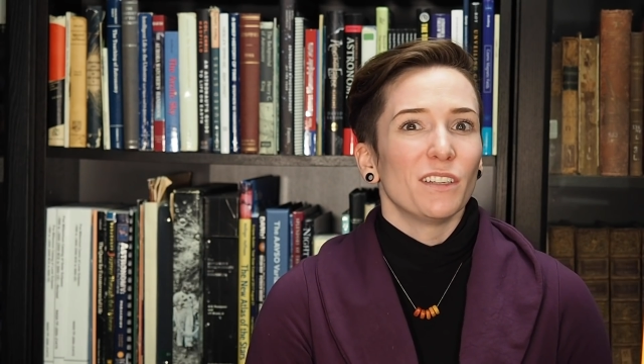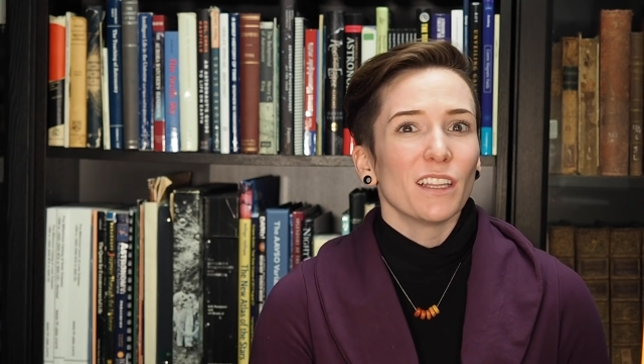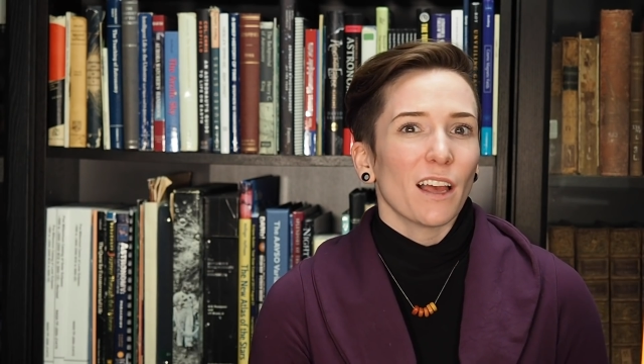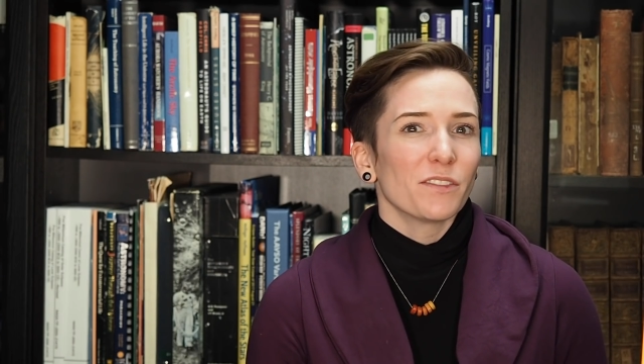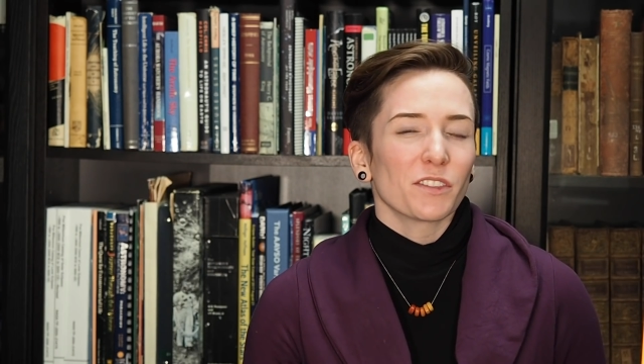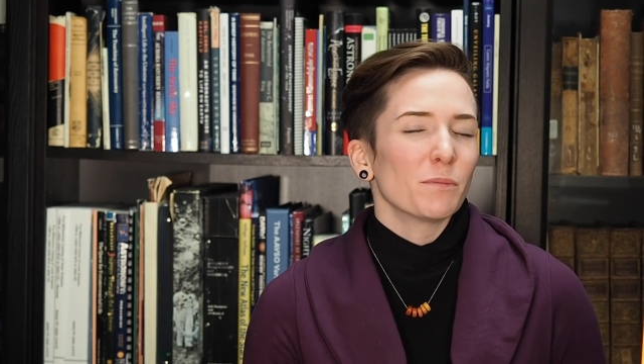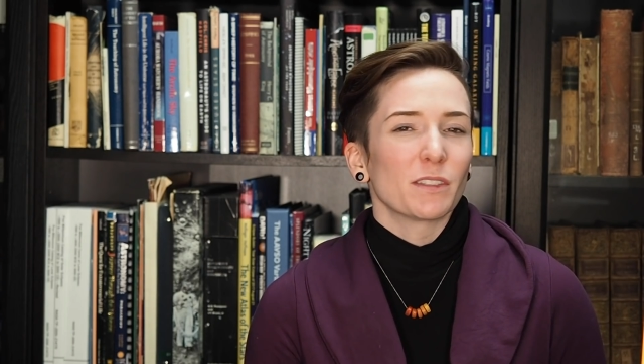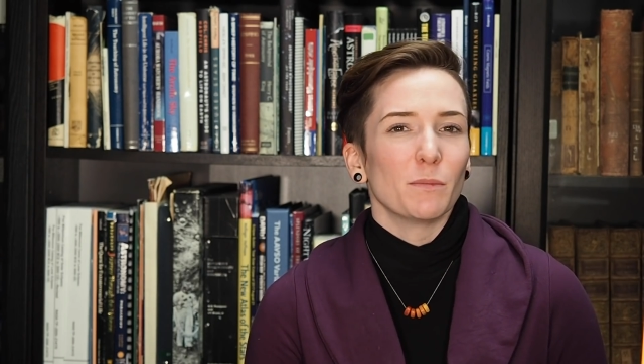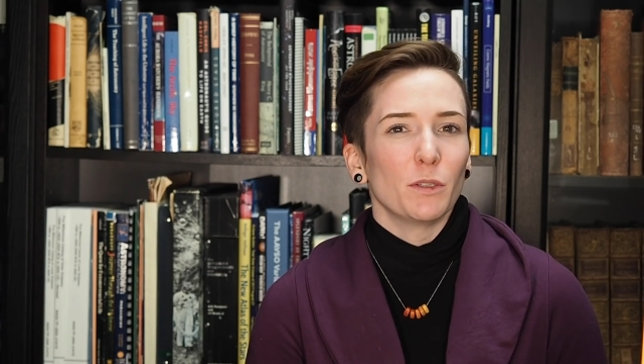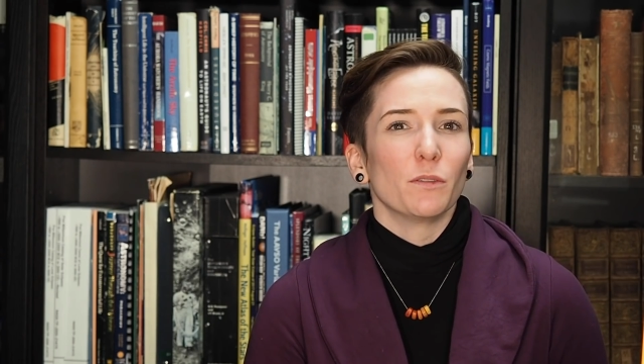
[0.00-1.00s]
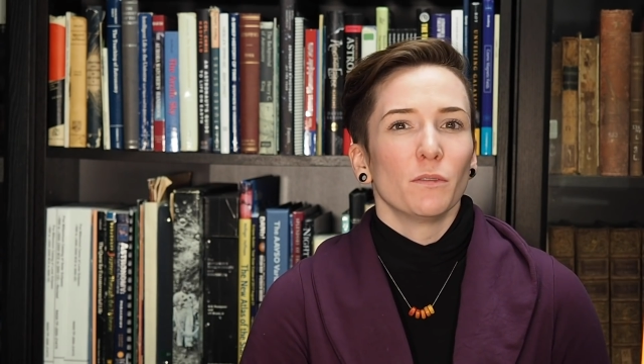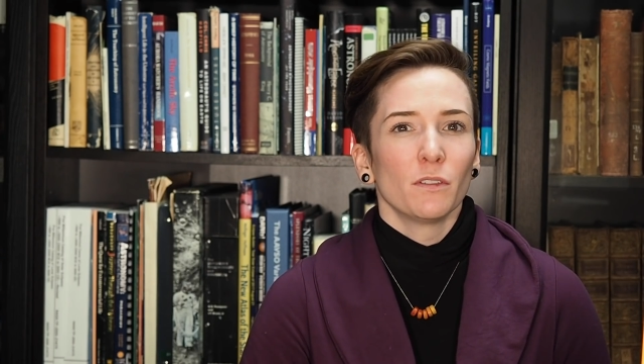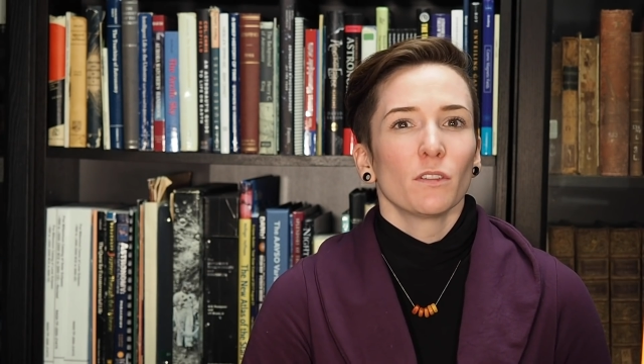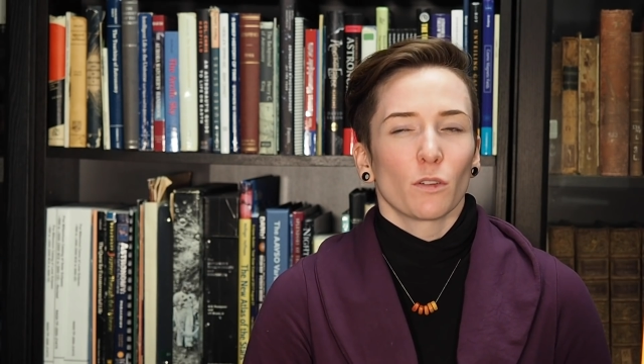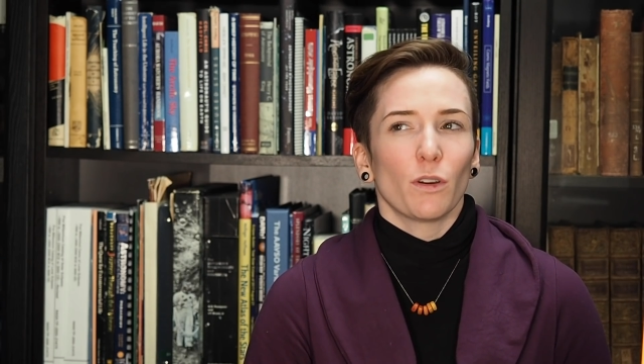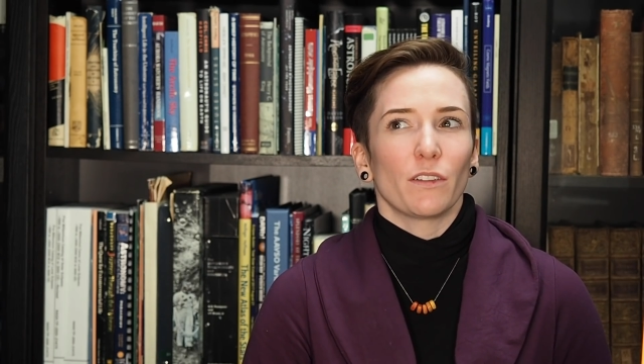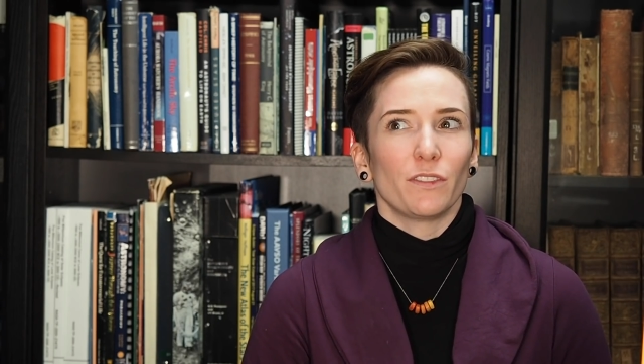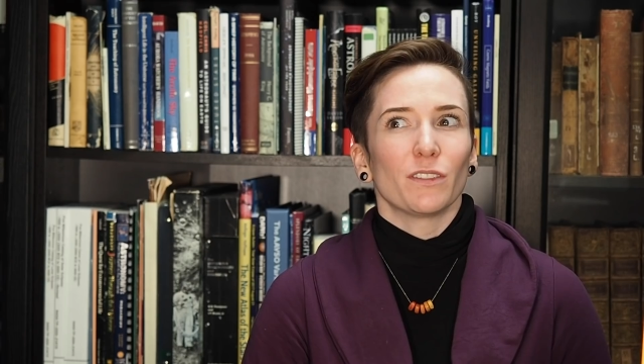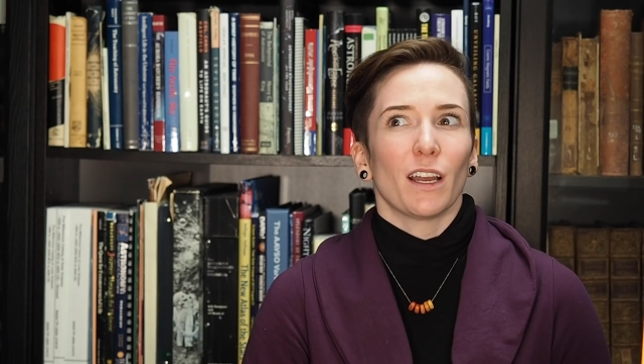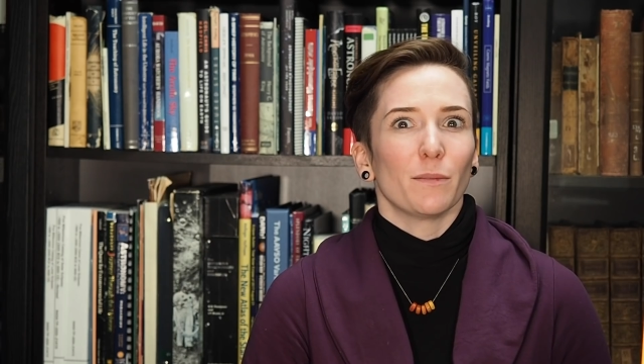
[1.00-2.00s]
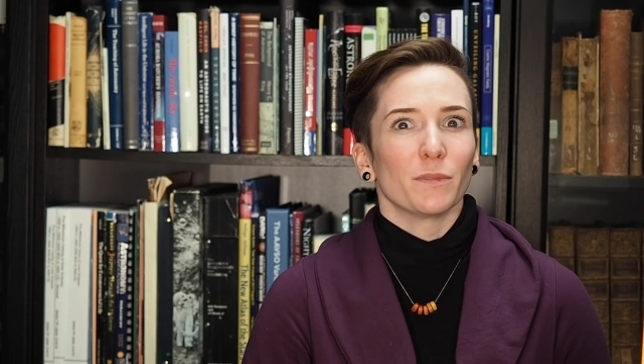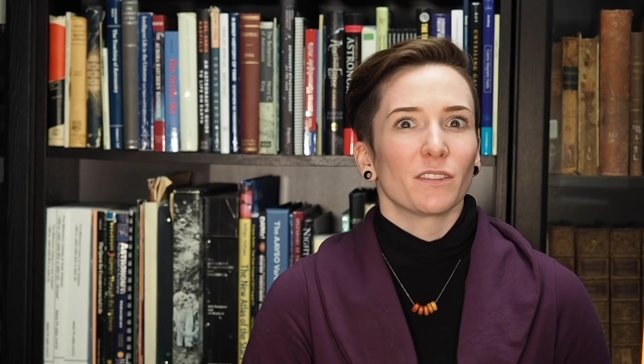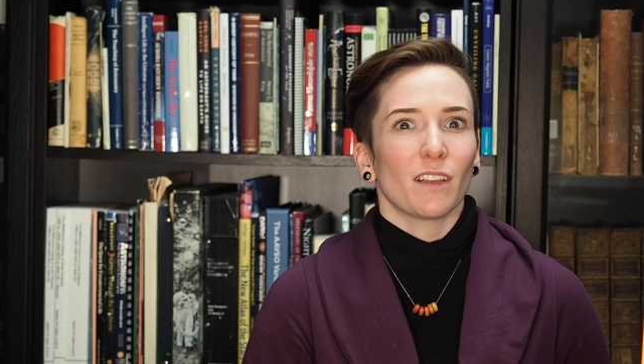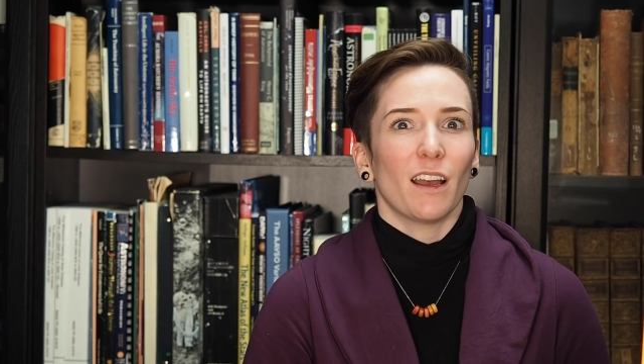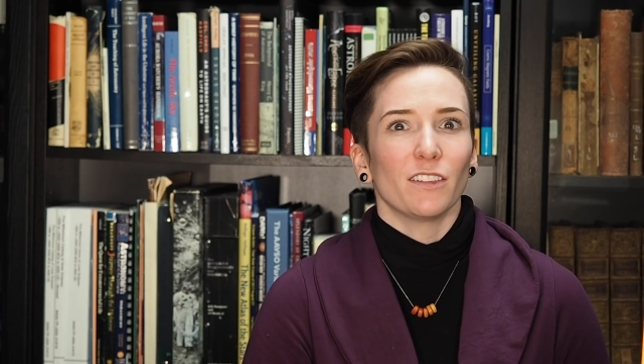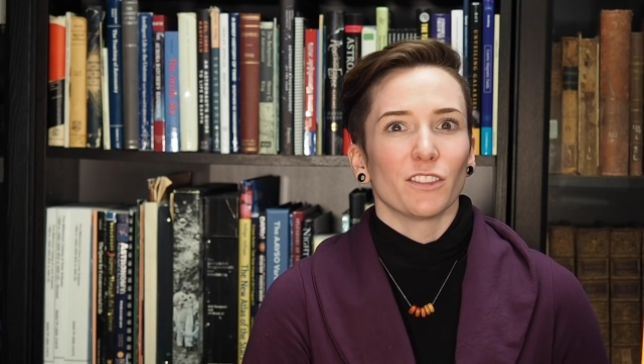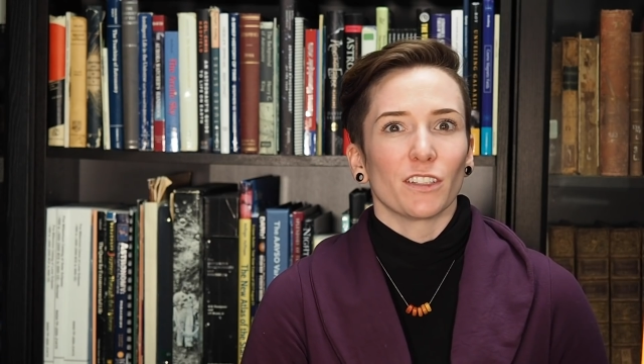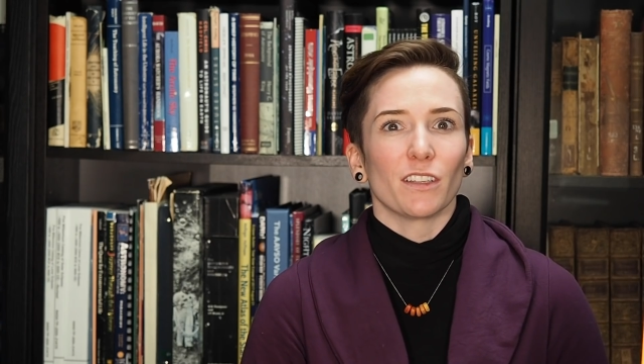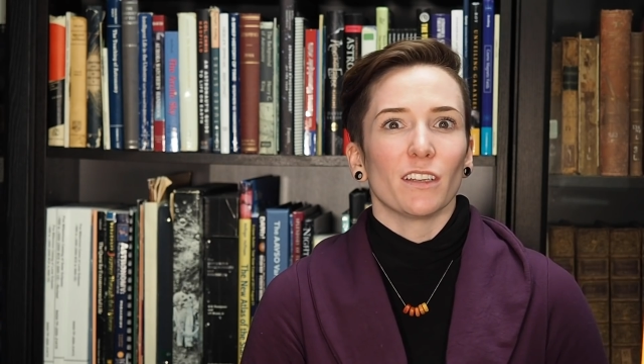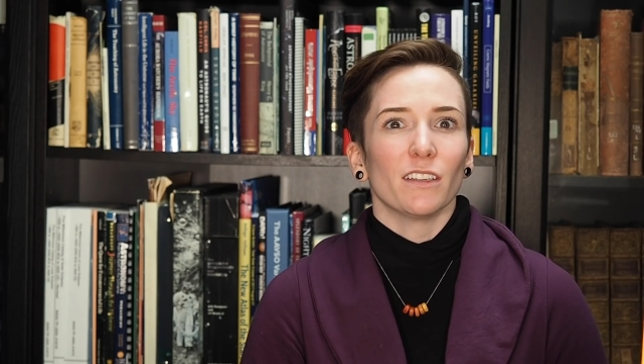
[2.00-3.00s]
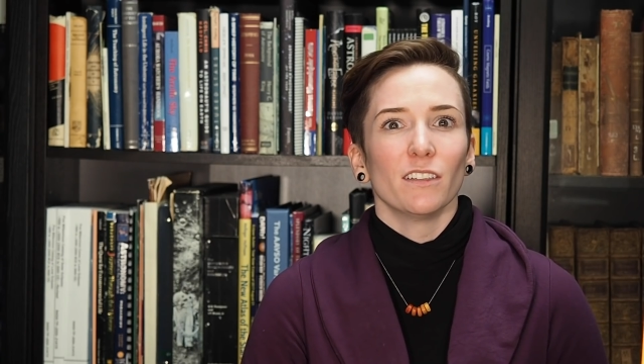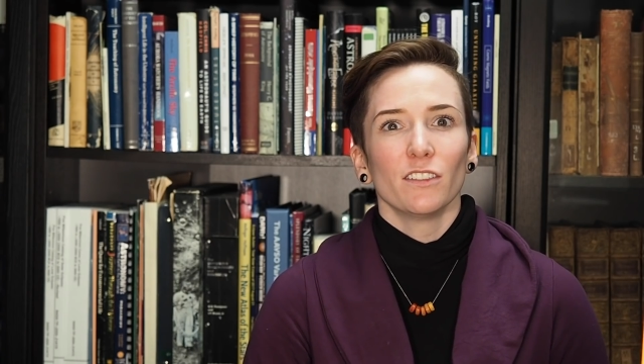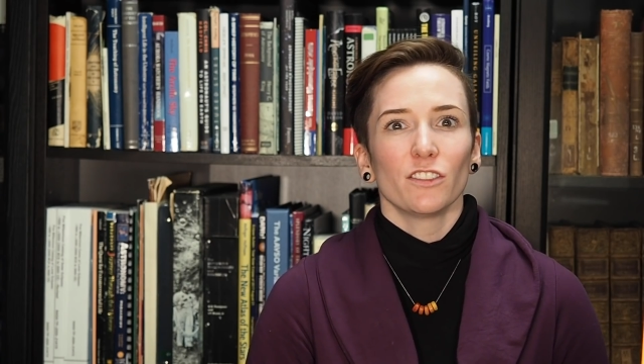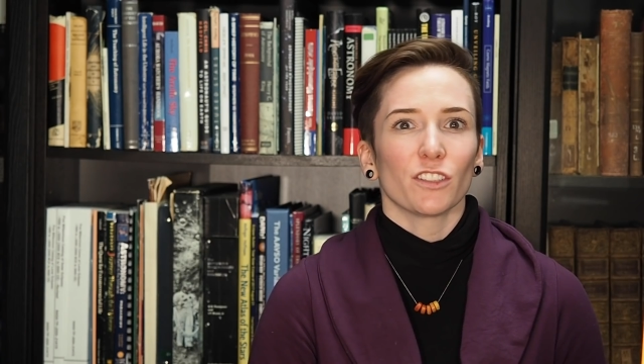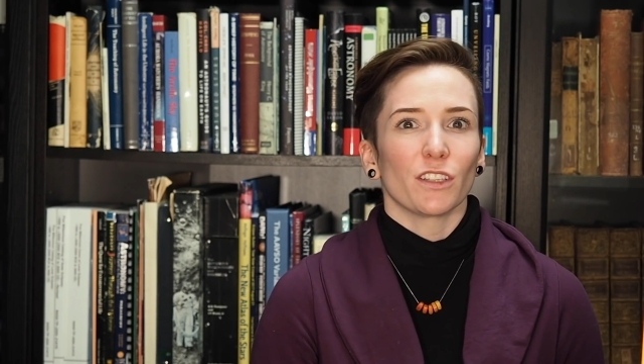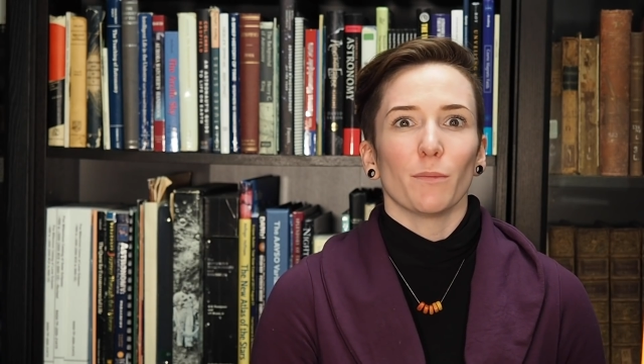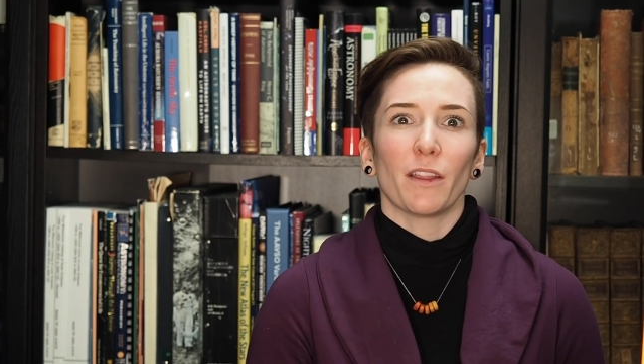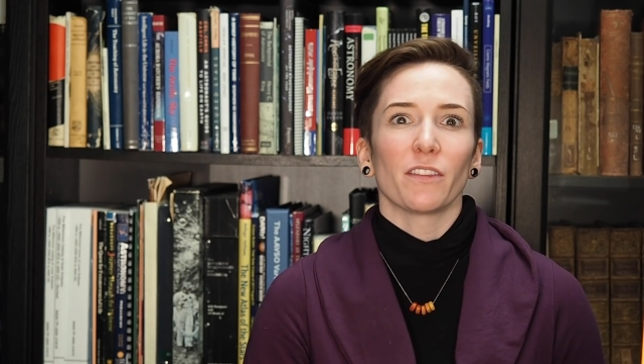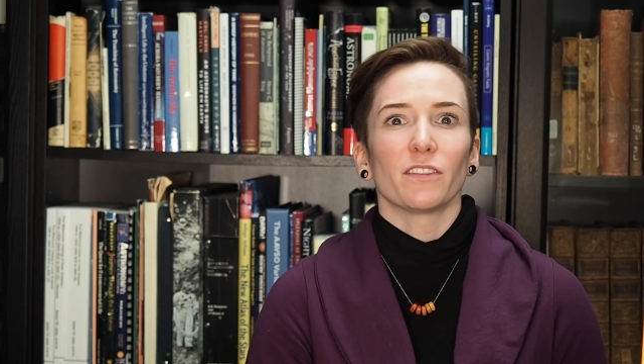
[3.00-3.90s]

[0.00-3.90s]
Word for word: he live streams the moon quite a few times uh, during the during the month.